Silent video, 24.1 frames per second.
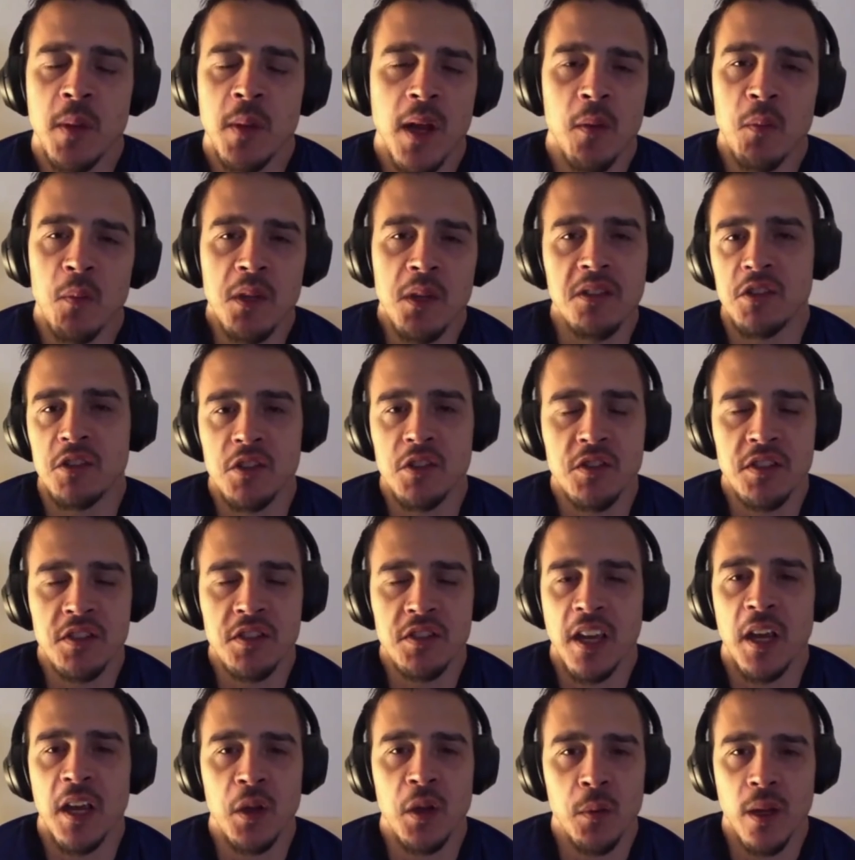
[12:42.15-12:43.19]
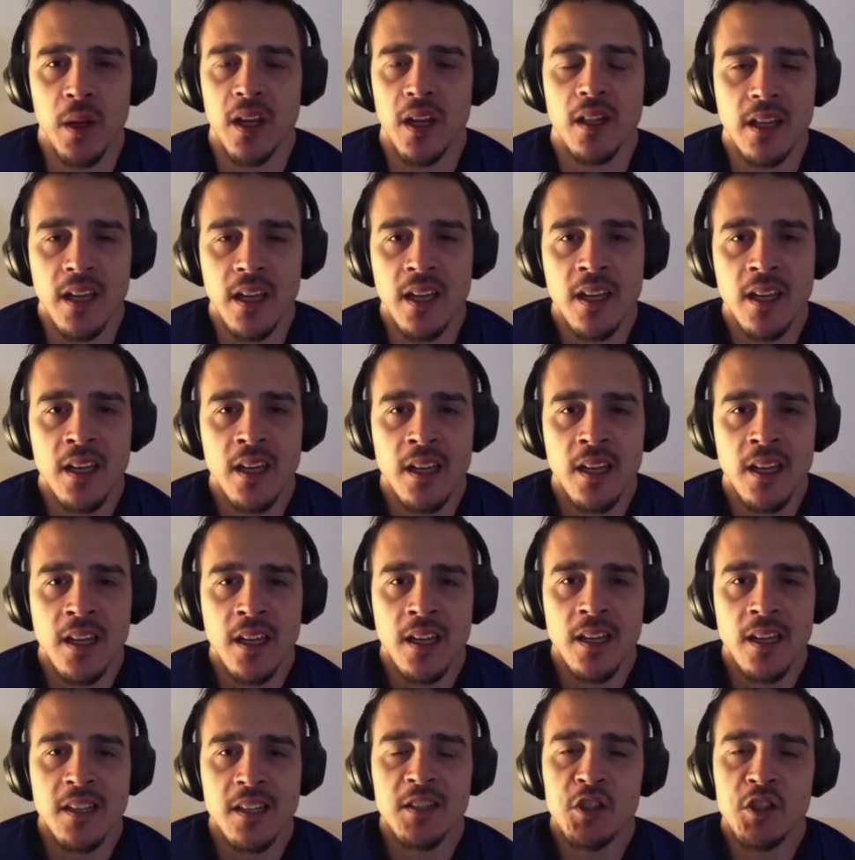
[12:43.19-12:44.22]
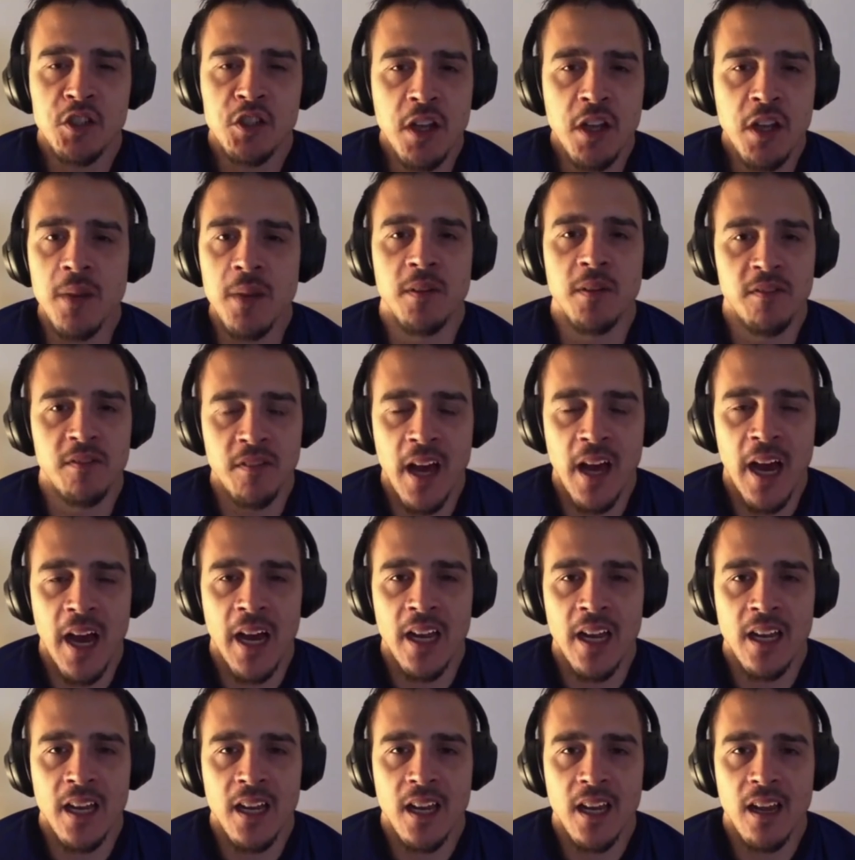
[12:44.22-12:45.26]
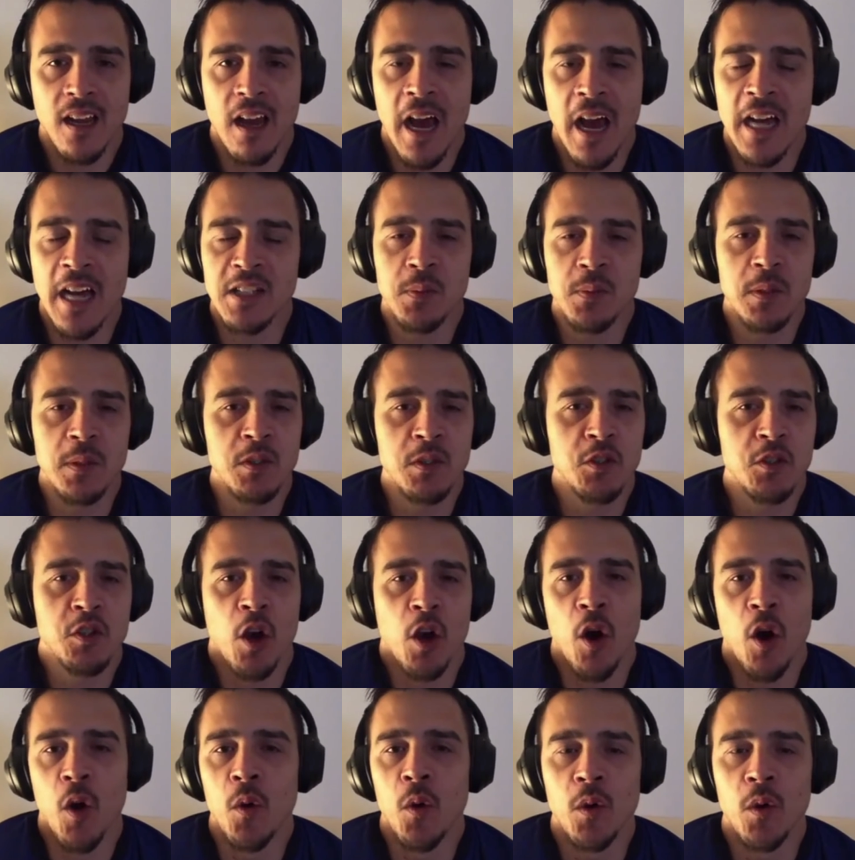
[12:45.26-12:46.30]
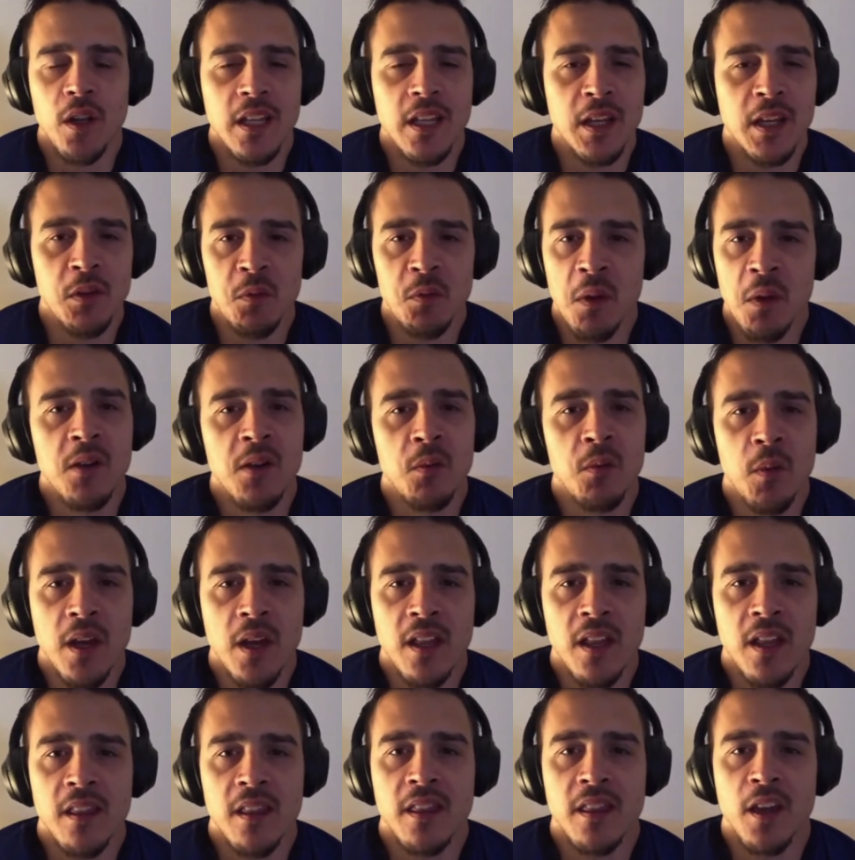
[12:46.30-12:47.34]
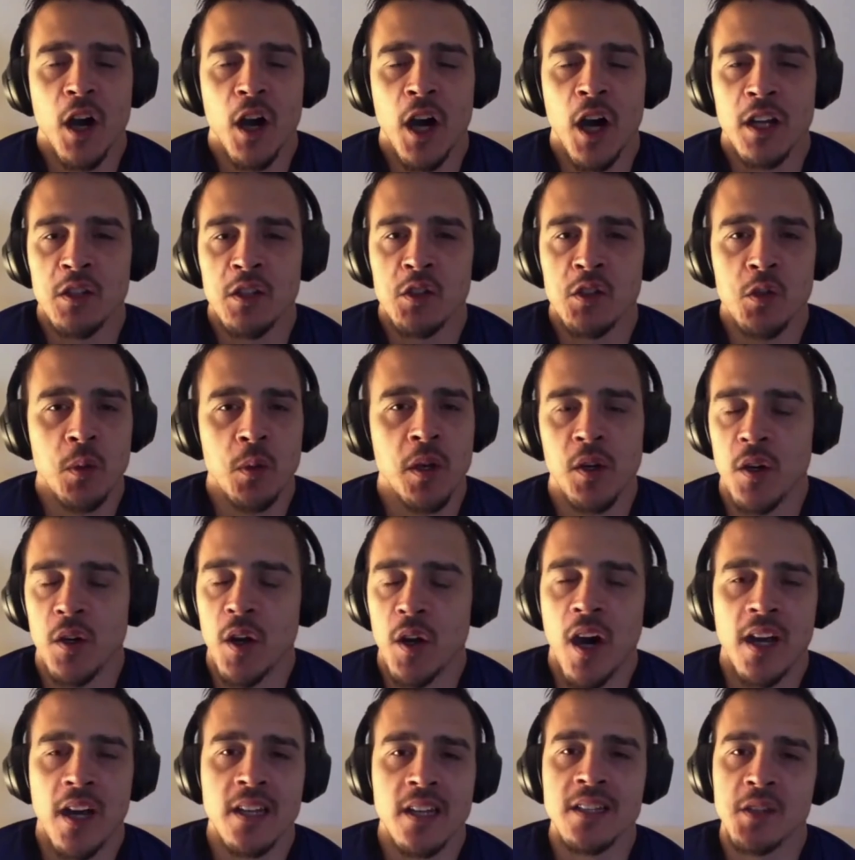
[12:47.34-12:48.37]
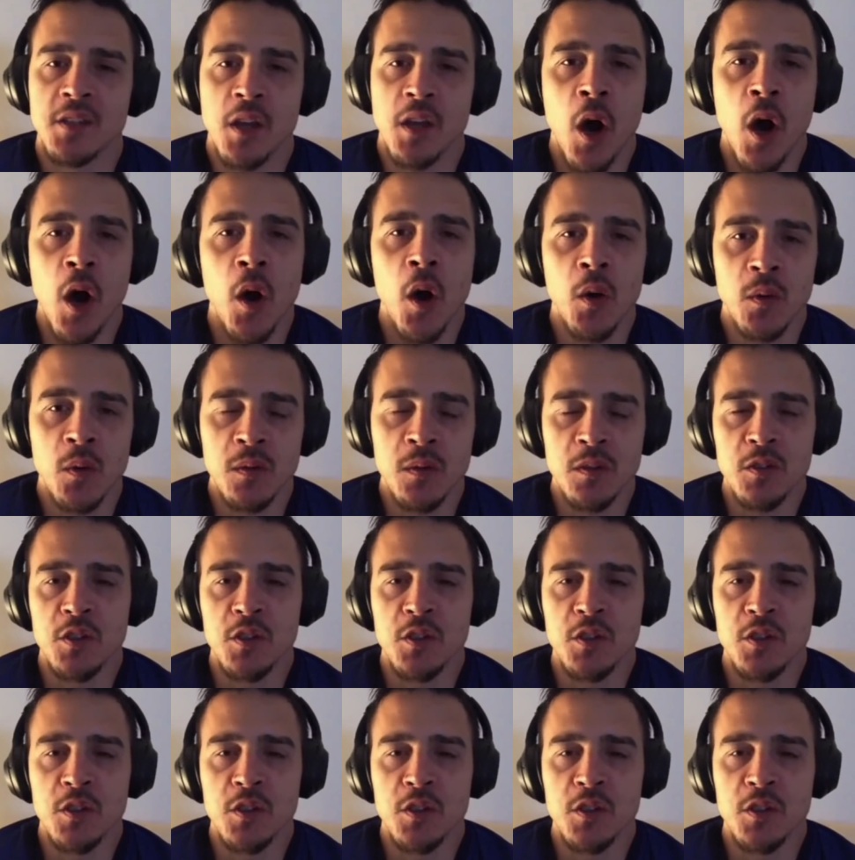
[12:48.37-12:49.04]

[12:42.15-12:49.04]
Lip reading: But I will just say quickly, some of that has been totally run with on Twitter on its own.